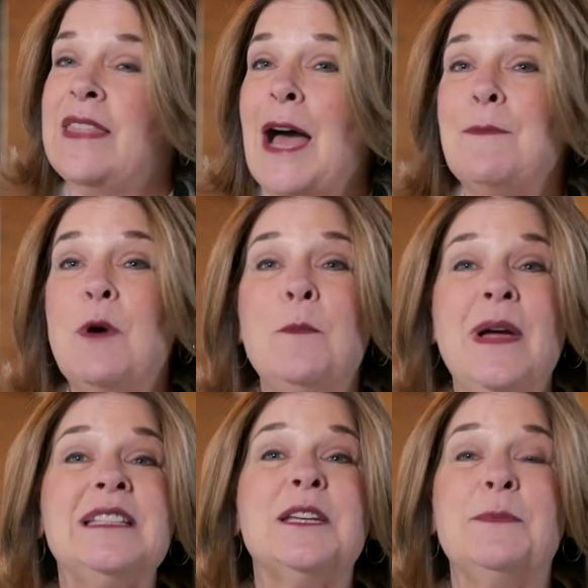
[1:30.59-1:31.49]
That
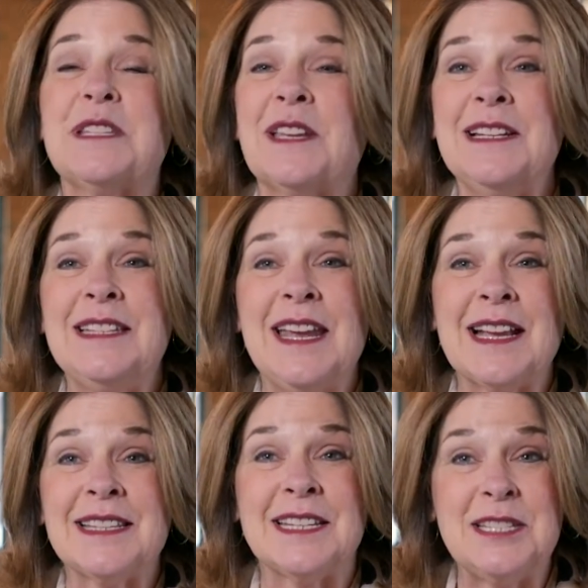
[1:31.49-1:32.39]
momentum is going to take
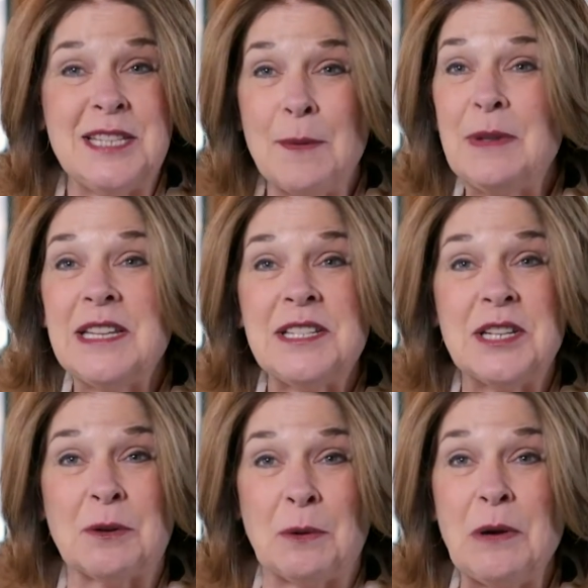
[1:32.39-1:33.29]
us to
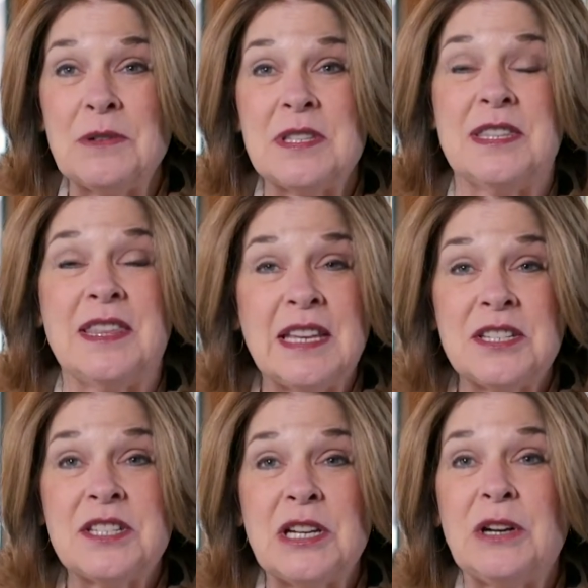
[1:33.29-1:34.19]
double-digit growth
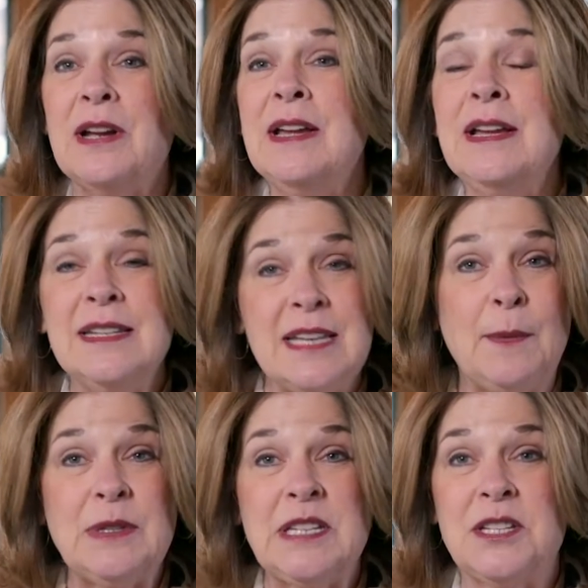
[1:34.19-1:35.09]
this year,
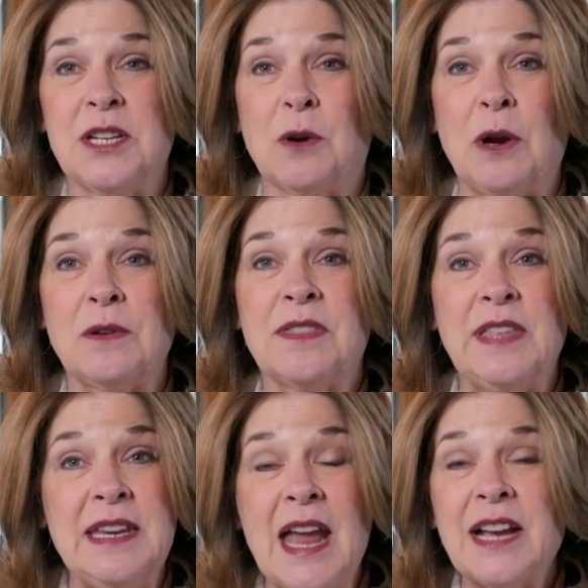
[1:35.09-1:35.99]
double-digit growth
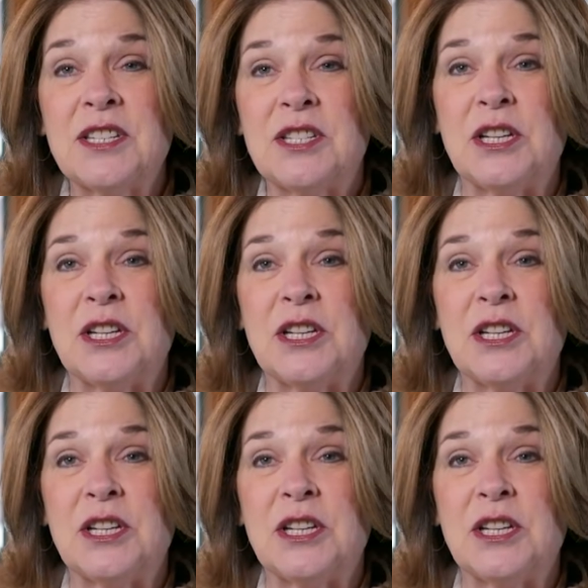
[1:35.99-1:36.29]
the next